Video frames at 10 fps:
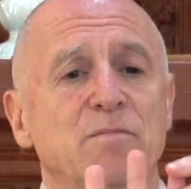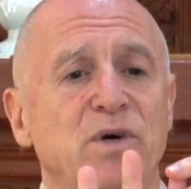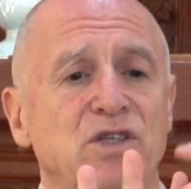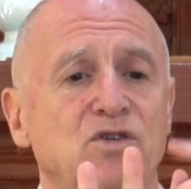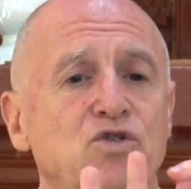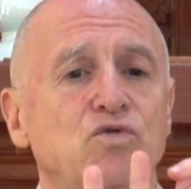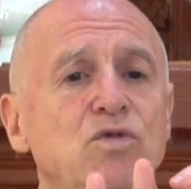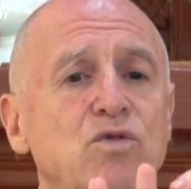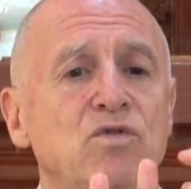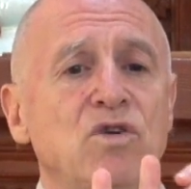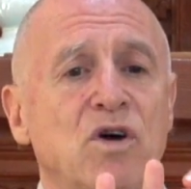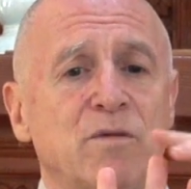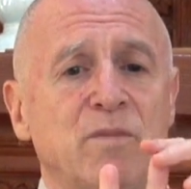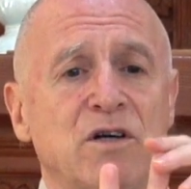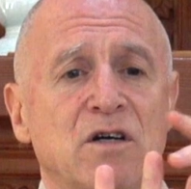But true
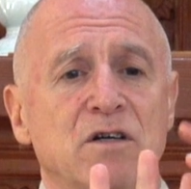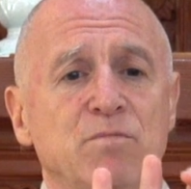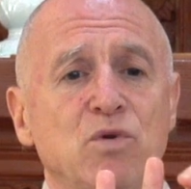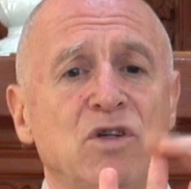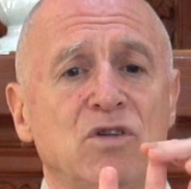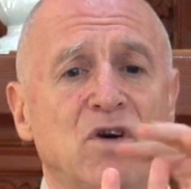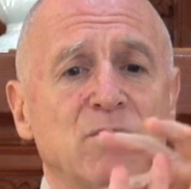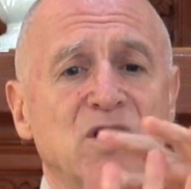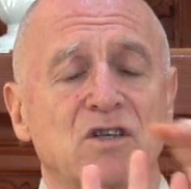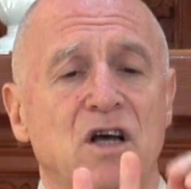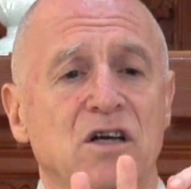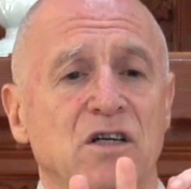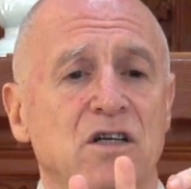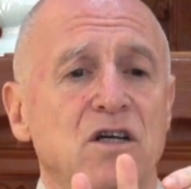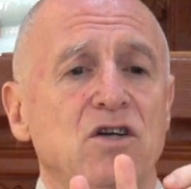Dharma, Buddha, Dharma,
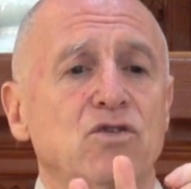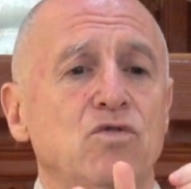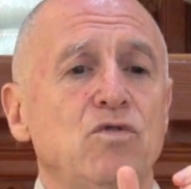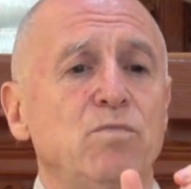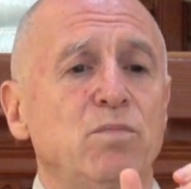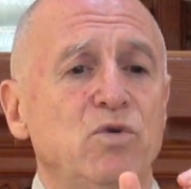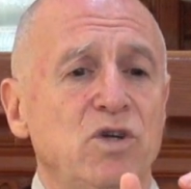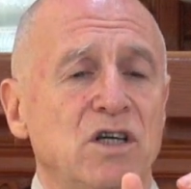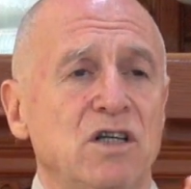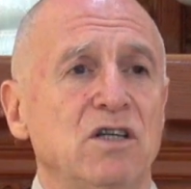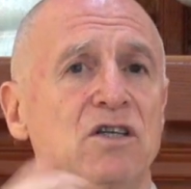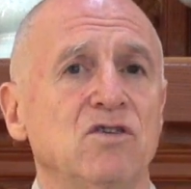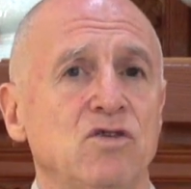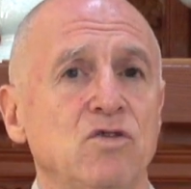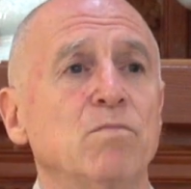Sangha, true Buddha
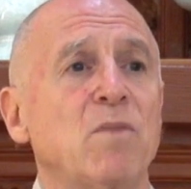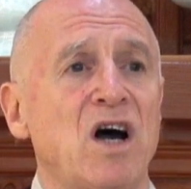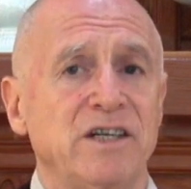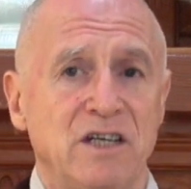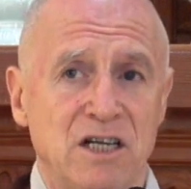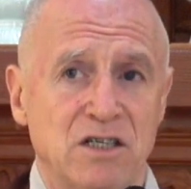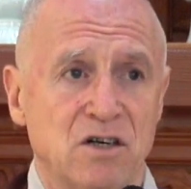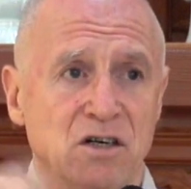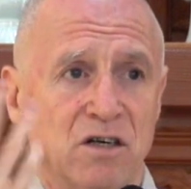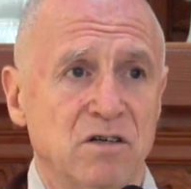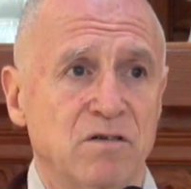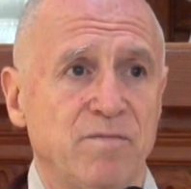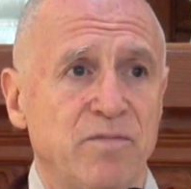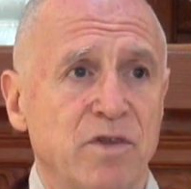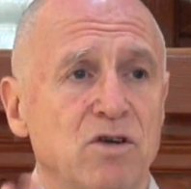is your mind nature.
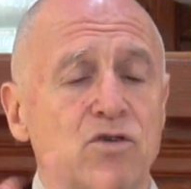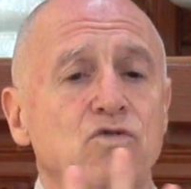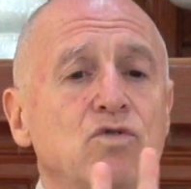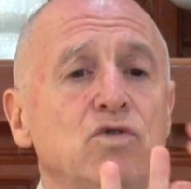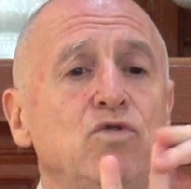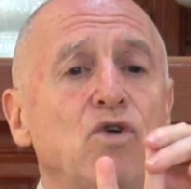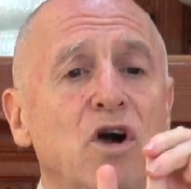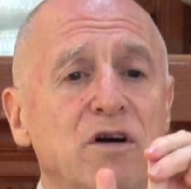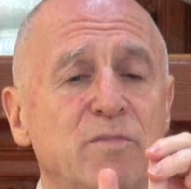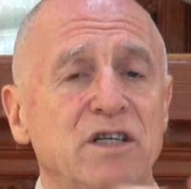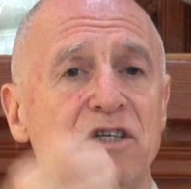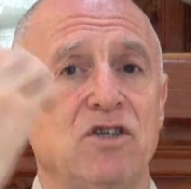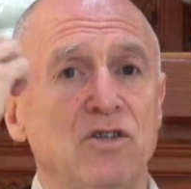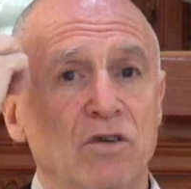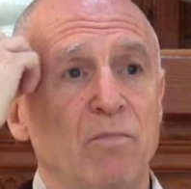True Dharma
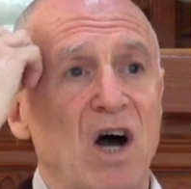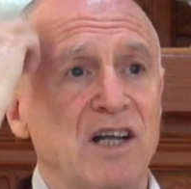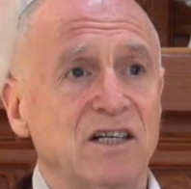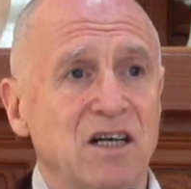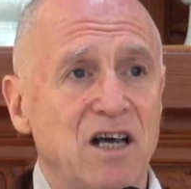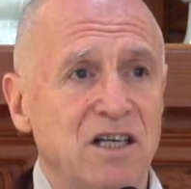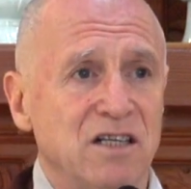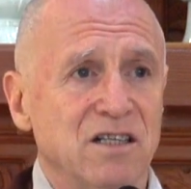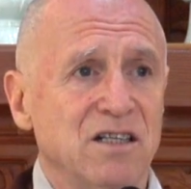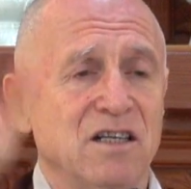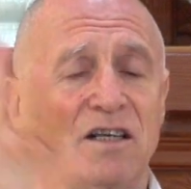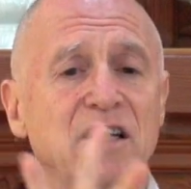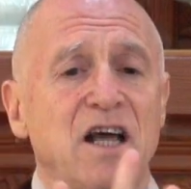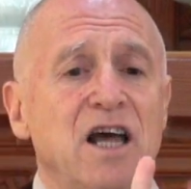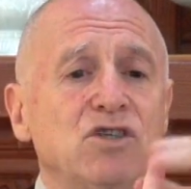is your mind light.
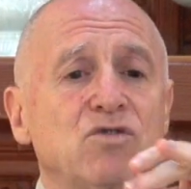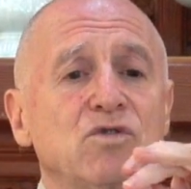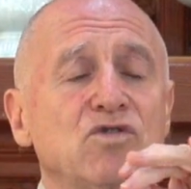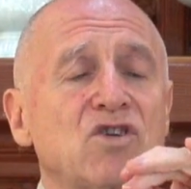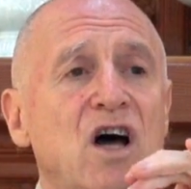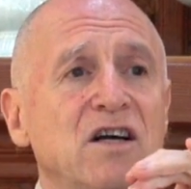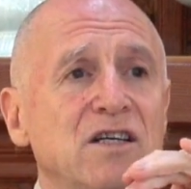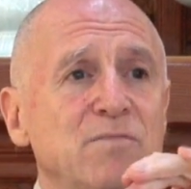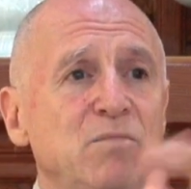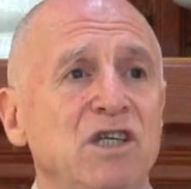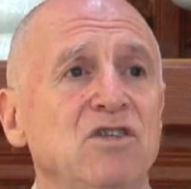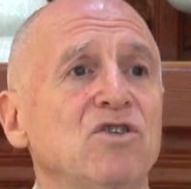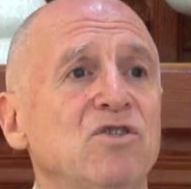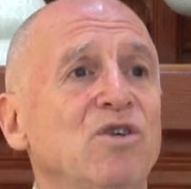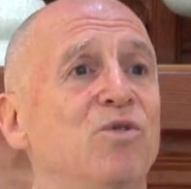And true Sangha
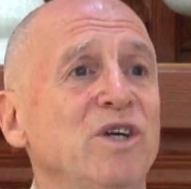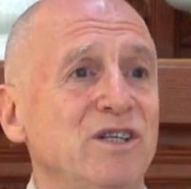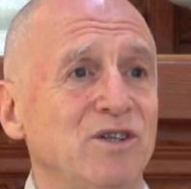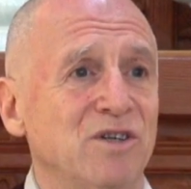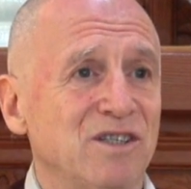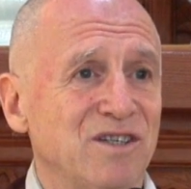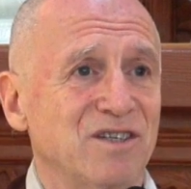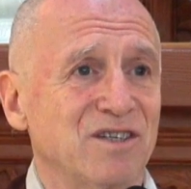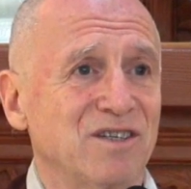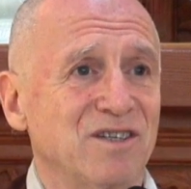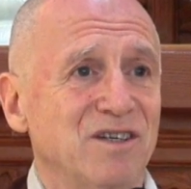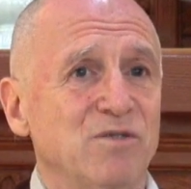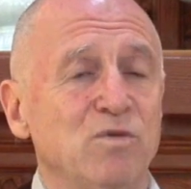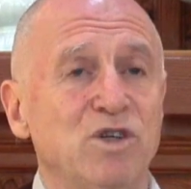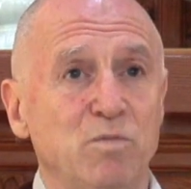means no hindrance,
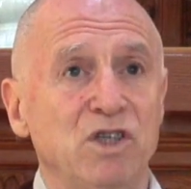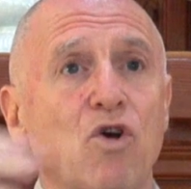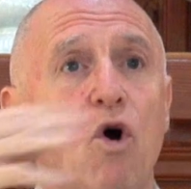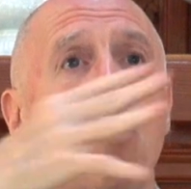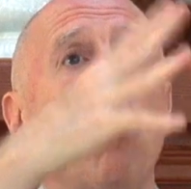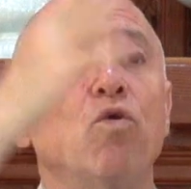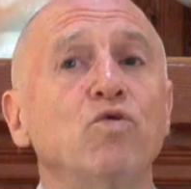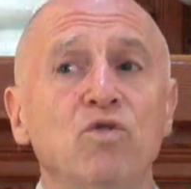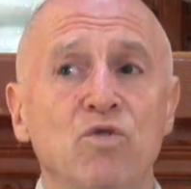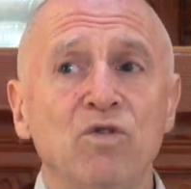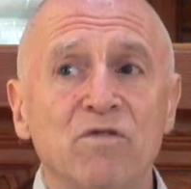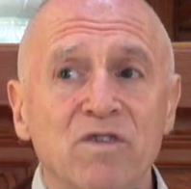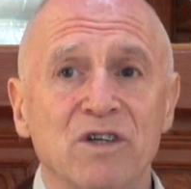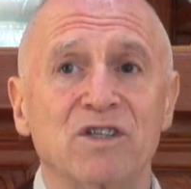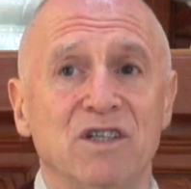which whole
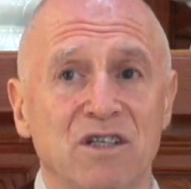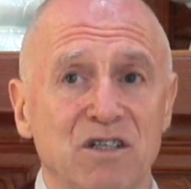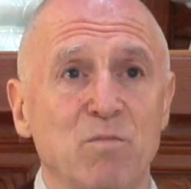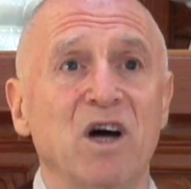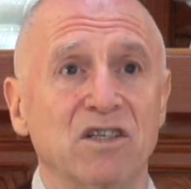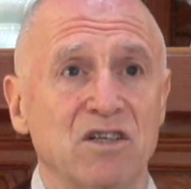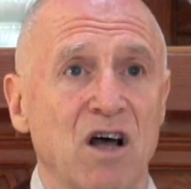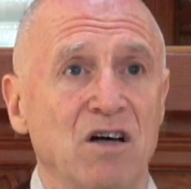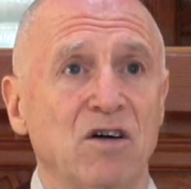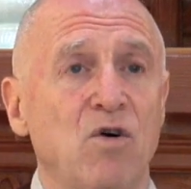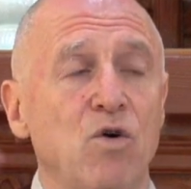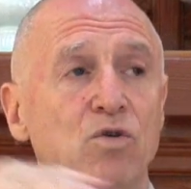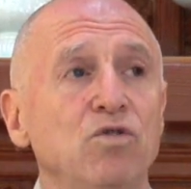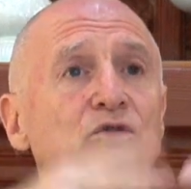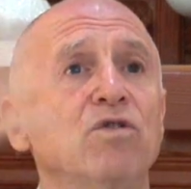universe is my Sangha,
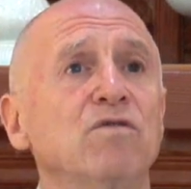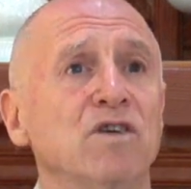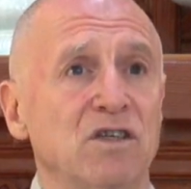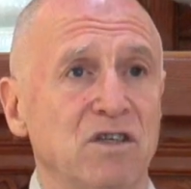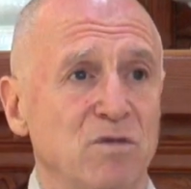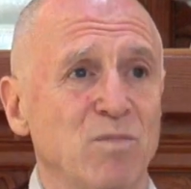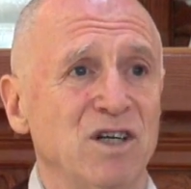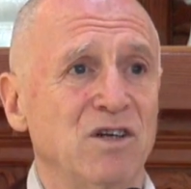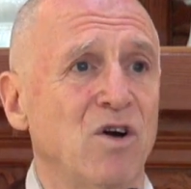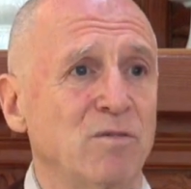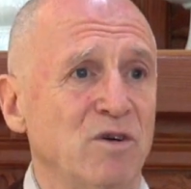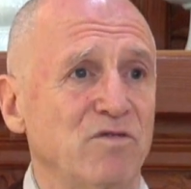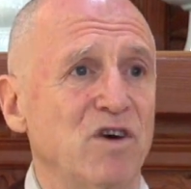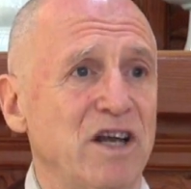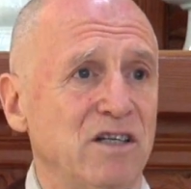whole universe is my Dharma
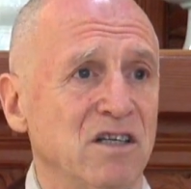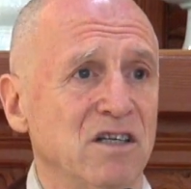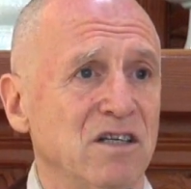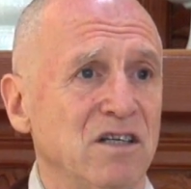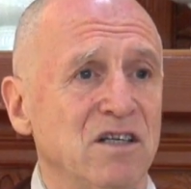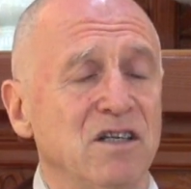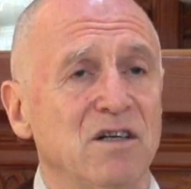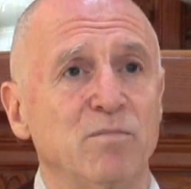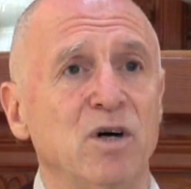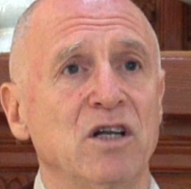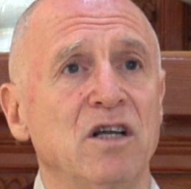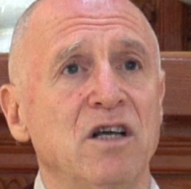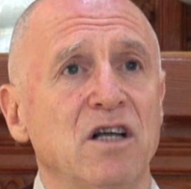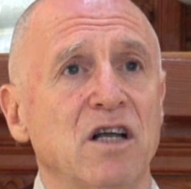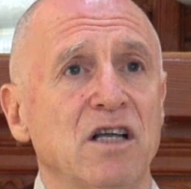friend. But
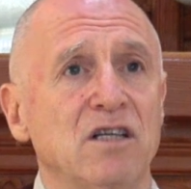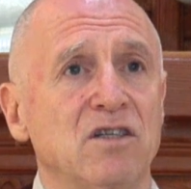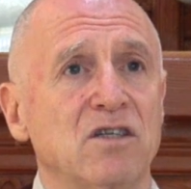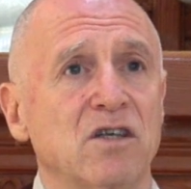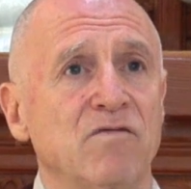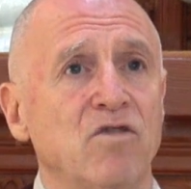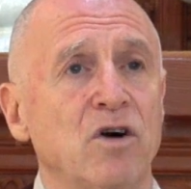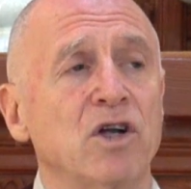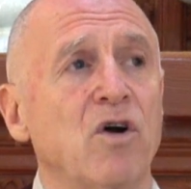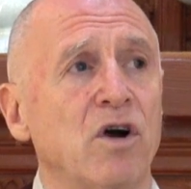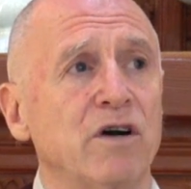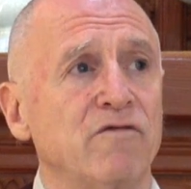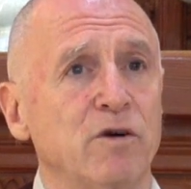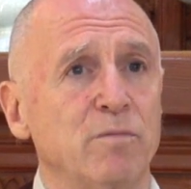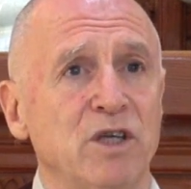it's very hard
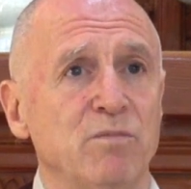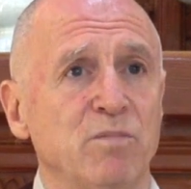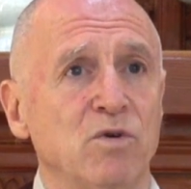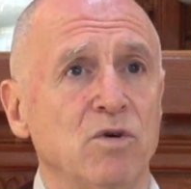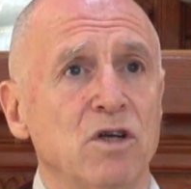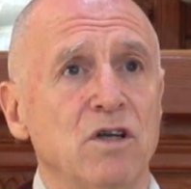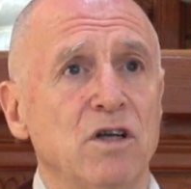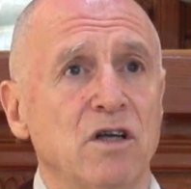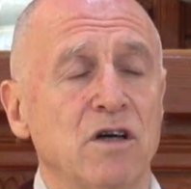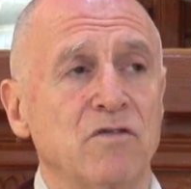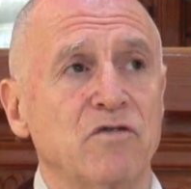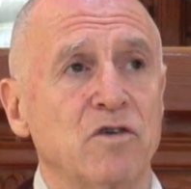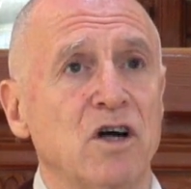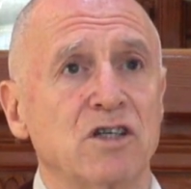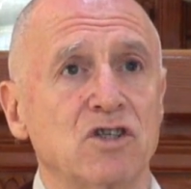for people,
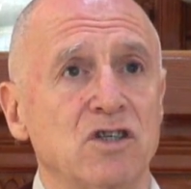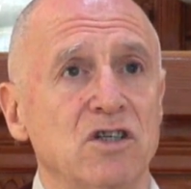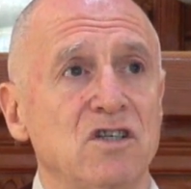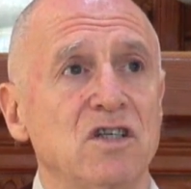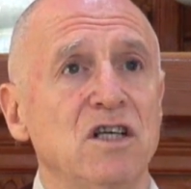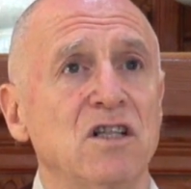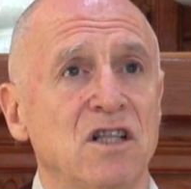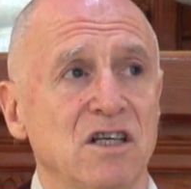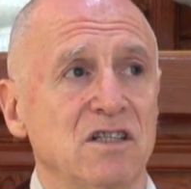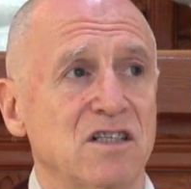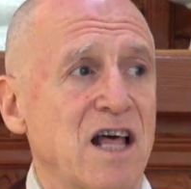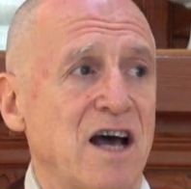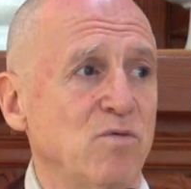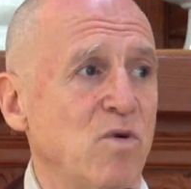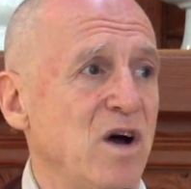for us to see things
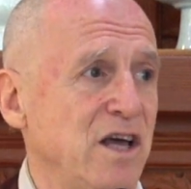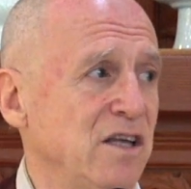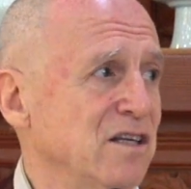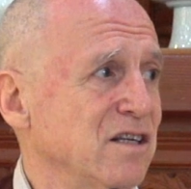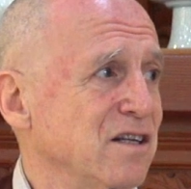that way.